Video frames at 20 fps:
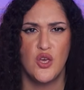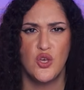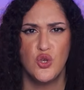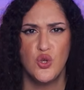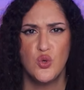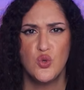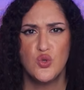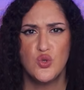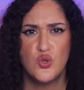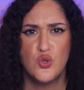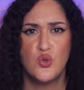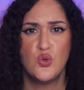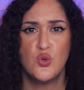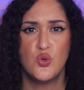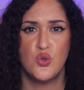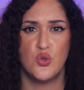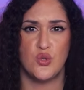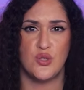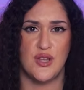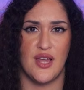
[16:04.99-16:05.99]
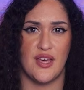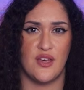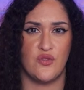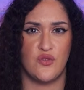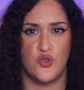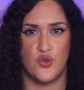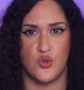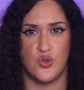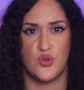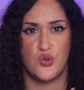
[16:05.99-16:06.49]
Use tools like
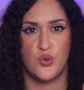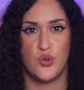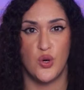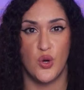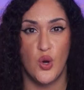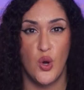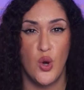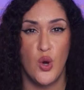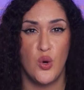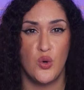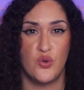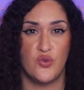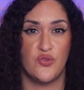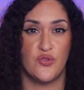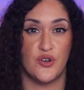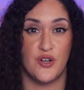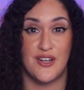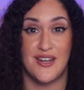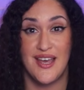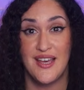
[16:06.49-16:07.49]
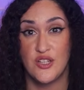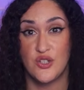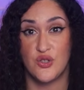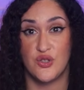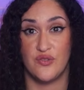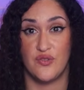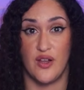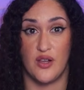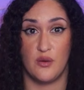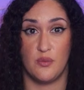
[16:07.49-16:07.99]
Visual Studio Code for connector
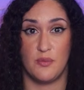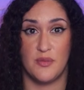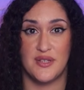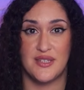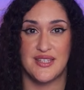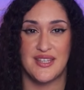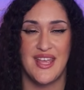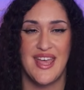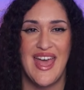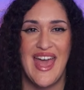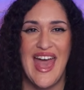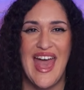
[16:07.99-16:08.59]
development